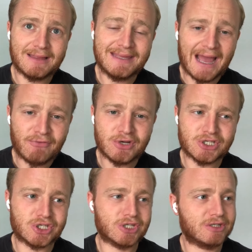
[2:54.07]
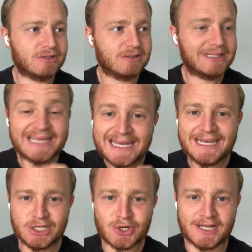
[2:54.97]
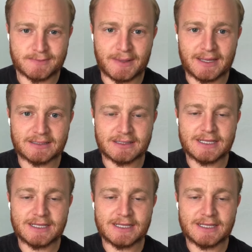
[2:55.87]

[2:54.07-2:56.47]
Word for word: the average kidney transplant